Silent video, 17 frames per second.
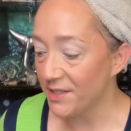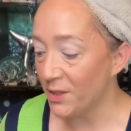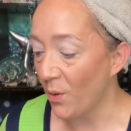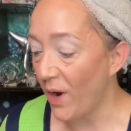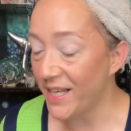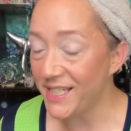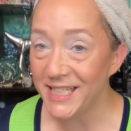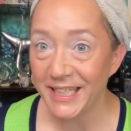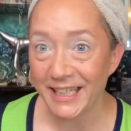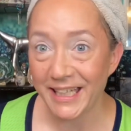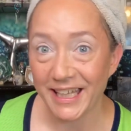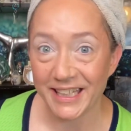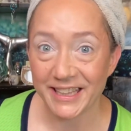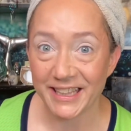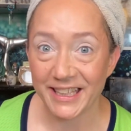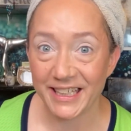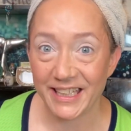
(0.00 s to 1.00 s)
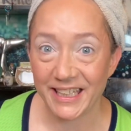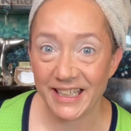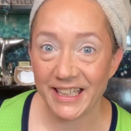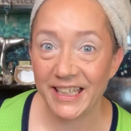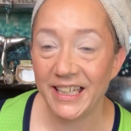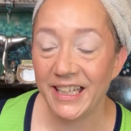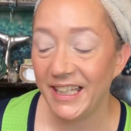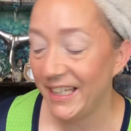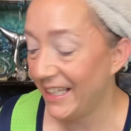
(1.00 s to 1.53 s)
so I did get
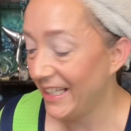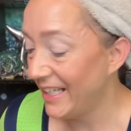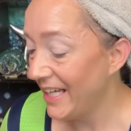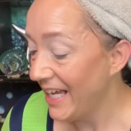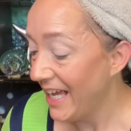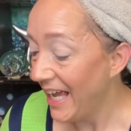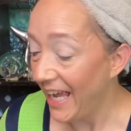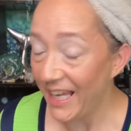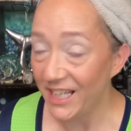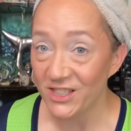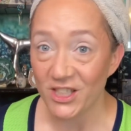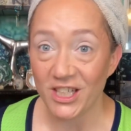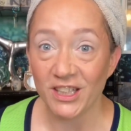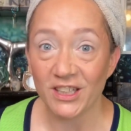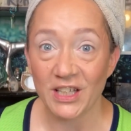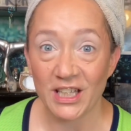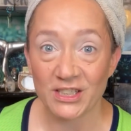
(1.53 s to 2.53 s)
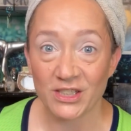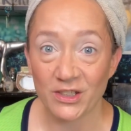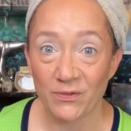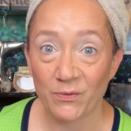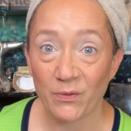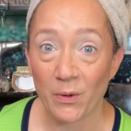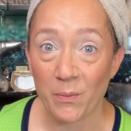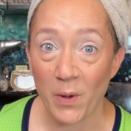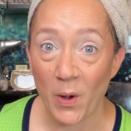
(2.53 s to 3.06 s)
the Angie collection
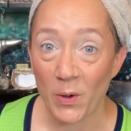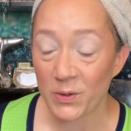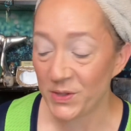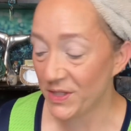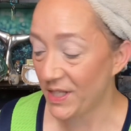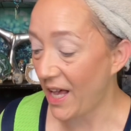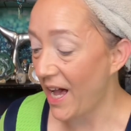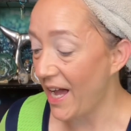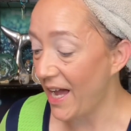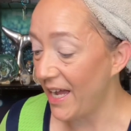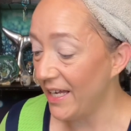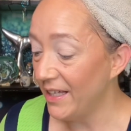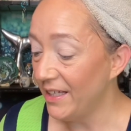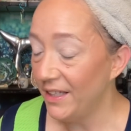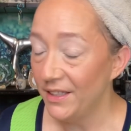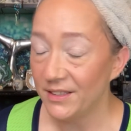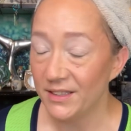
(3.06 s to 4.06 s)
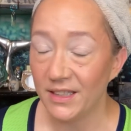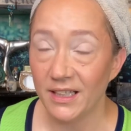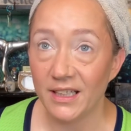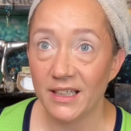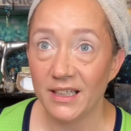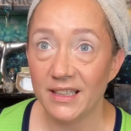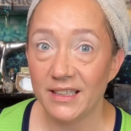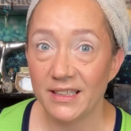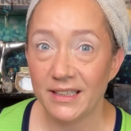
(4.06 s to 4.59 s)
from Oden's Eye.
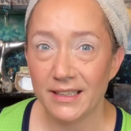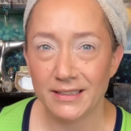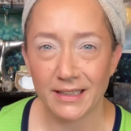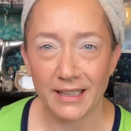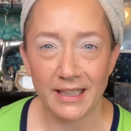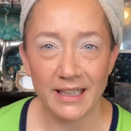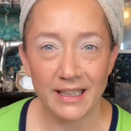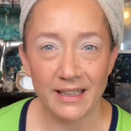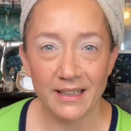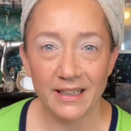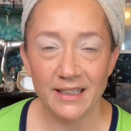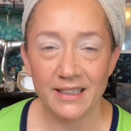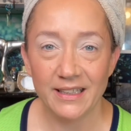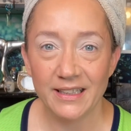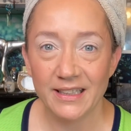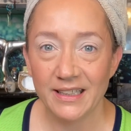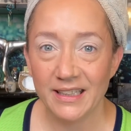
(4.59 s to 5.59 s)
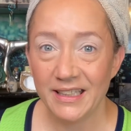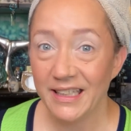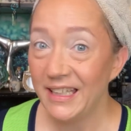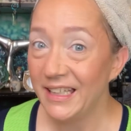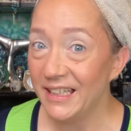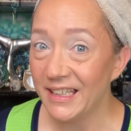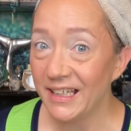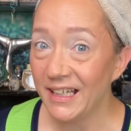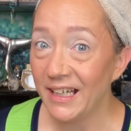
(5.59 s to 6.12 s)
The, is it Gila?
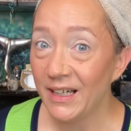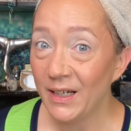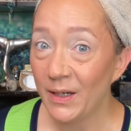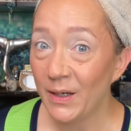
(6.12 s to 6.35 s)
Gila?